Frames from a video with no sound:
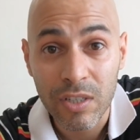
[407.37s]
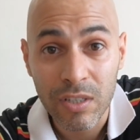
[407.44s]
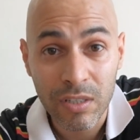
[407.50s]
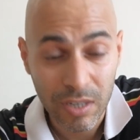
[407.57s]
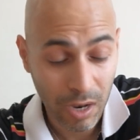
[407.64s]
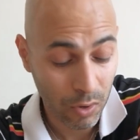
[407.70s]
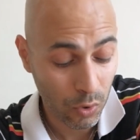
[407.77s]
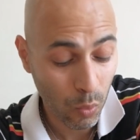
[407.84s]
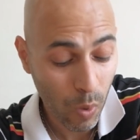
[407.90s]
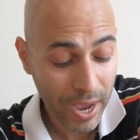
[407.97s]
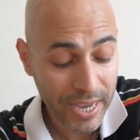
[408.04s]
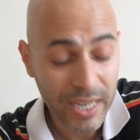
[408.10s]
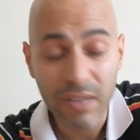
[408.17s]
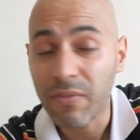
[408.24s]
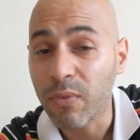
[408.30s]
So the
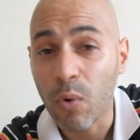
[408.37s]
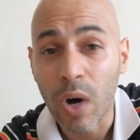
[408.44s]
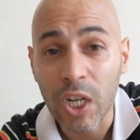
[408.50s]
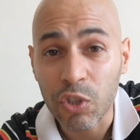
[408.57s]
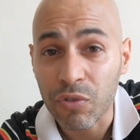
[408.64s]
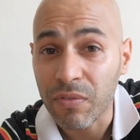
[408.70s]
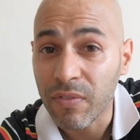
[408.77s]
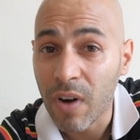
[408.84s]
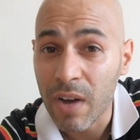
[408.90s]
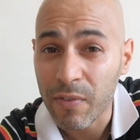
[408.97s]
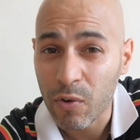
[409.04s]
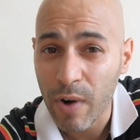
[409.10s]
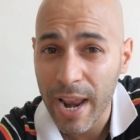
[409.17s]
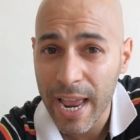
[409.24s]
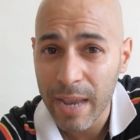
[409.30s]
weight,
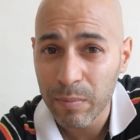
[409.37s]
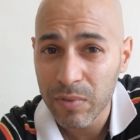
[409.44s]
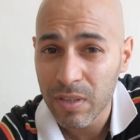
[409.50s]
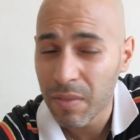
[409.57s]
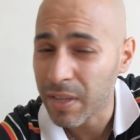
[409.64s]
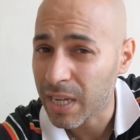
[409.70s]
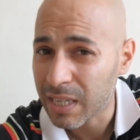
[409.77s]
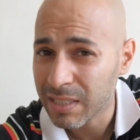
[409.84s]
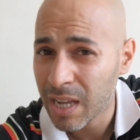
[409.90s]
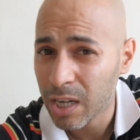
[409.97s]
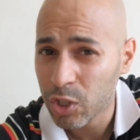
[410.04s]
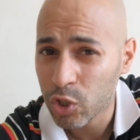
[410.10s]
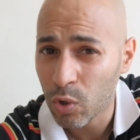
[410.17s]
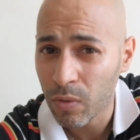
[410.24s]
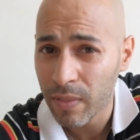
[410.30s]
405 grams, I think I
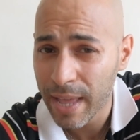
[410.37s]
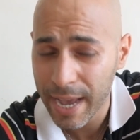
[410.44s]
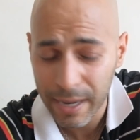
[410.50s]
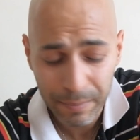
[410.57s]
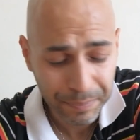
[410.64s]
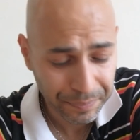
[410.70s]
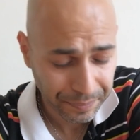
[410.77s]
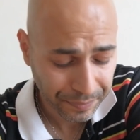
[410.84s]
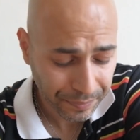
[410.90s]
touched on that.